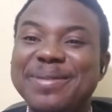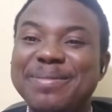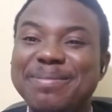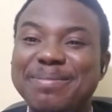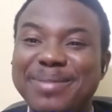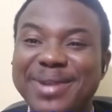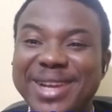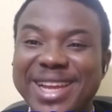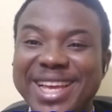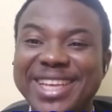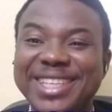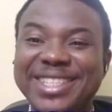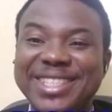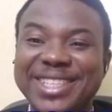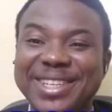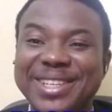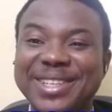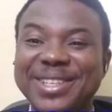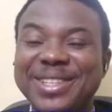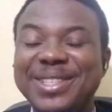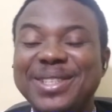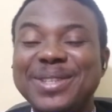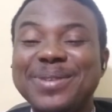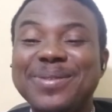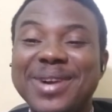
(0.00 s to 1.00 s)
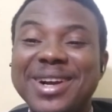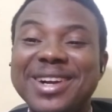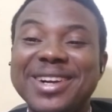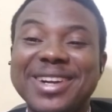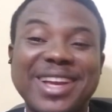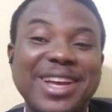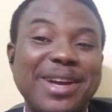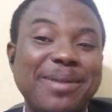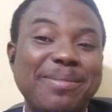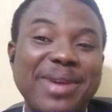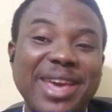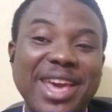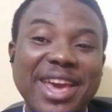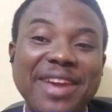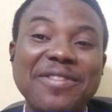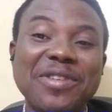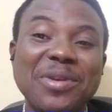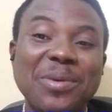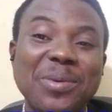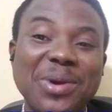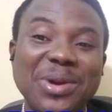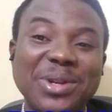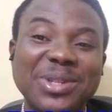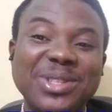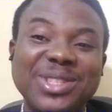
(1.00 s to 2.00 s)
pleasure to welcome
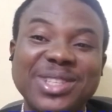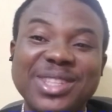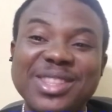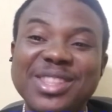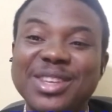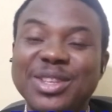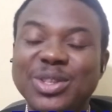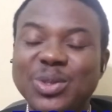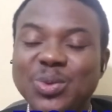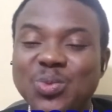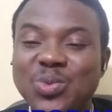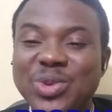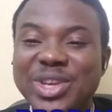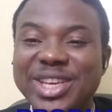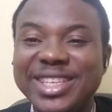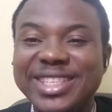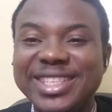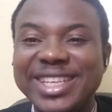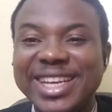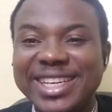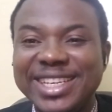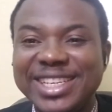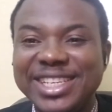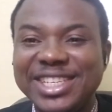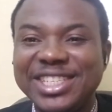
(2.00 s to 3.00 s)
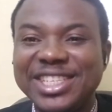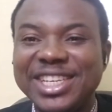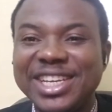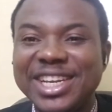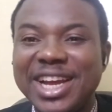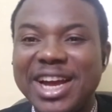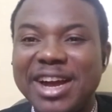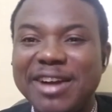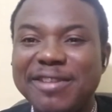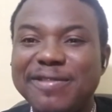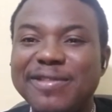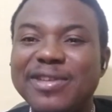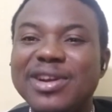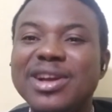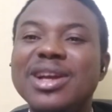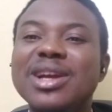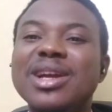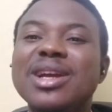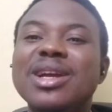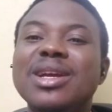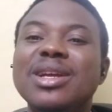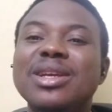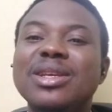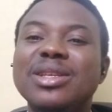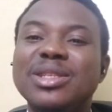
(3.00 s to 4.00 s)
everyone to this week's edition of
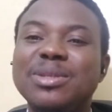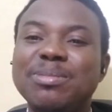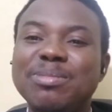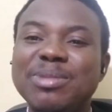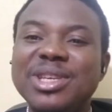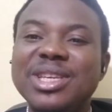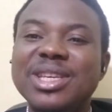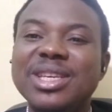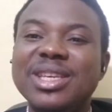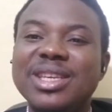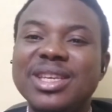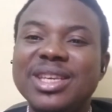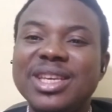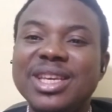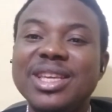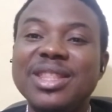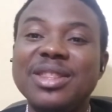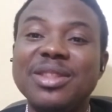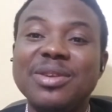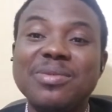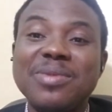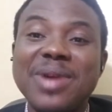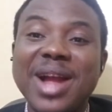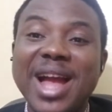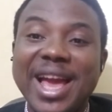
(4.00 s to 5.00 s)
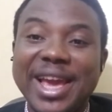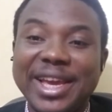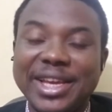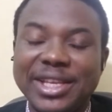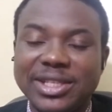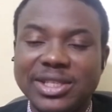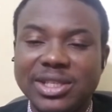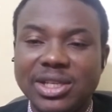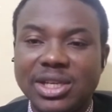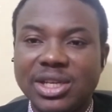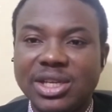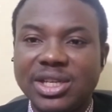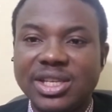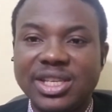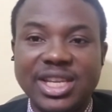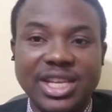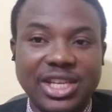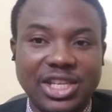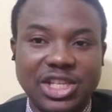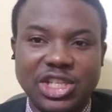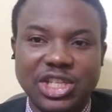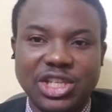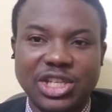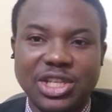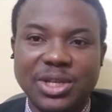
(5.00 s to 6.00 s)
Speak in the Right
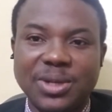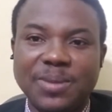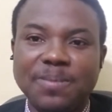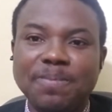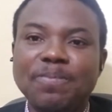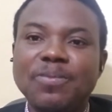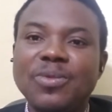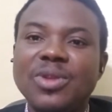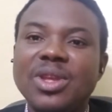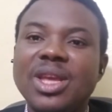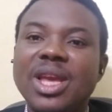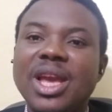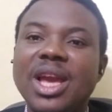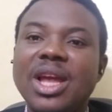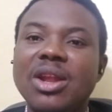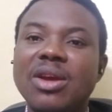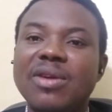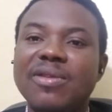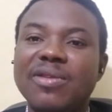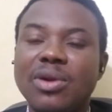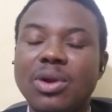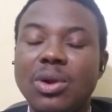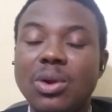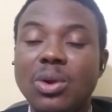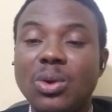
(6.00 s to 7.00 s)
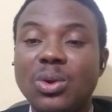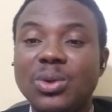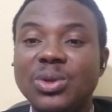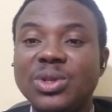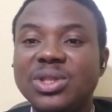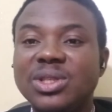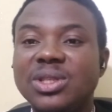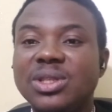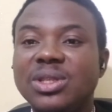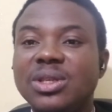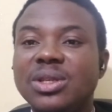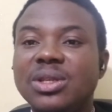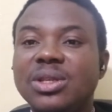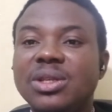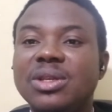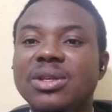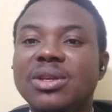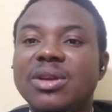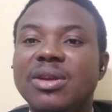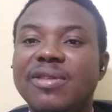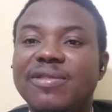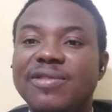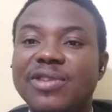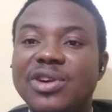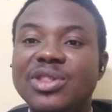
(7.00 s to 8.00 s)
Diction. And of course,
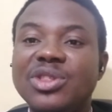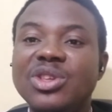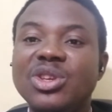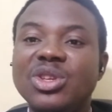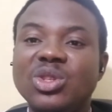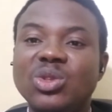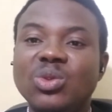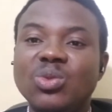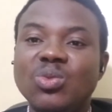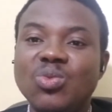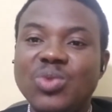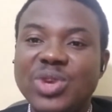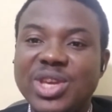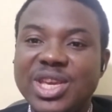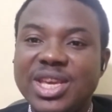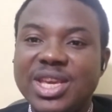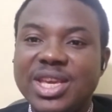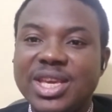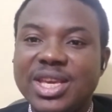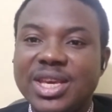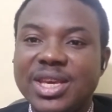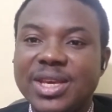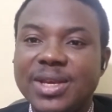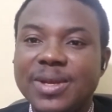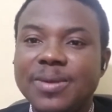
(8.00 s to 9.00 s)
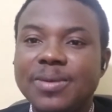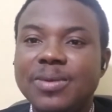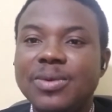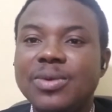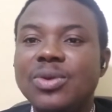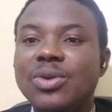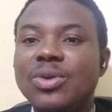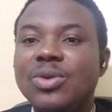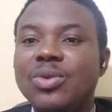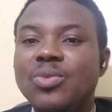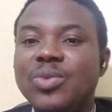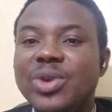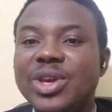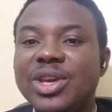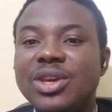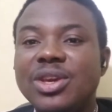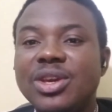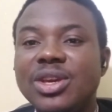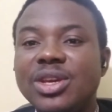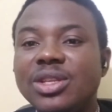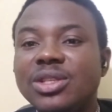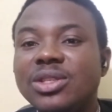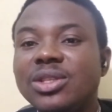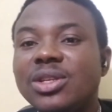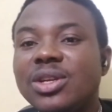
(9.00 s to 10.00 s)
for this week, we're
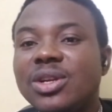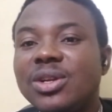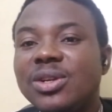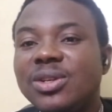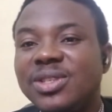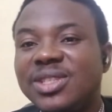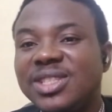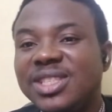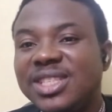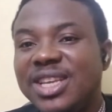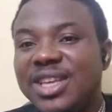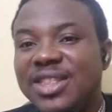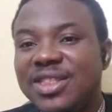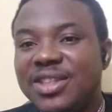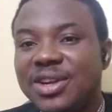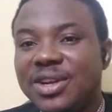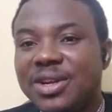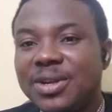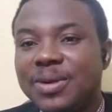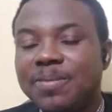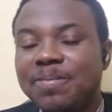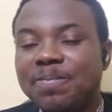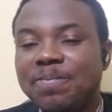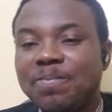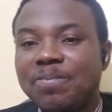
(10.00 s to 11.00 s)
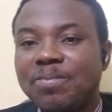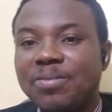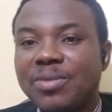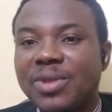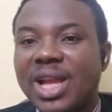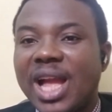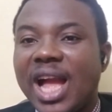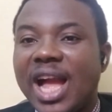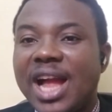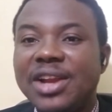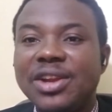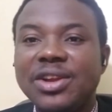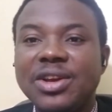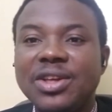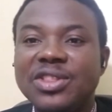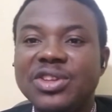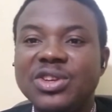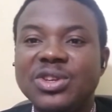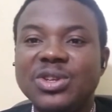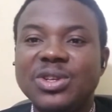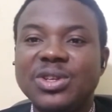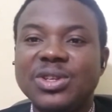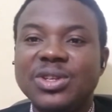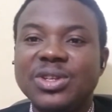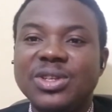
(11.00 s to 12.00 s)
going to consider
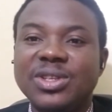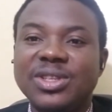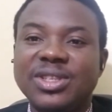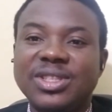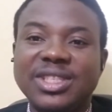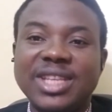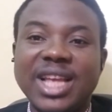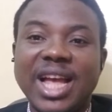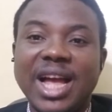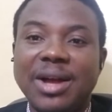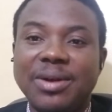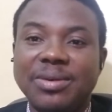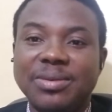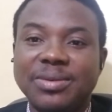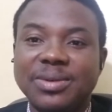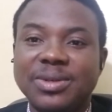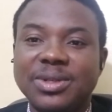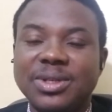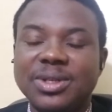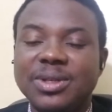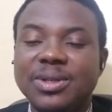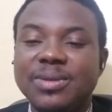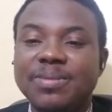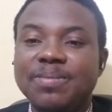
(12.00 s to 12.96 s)
another sound,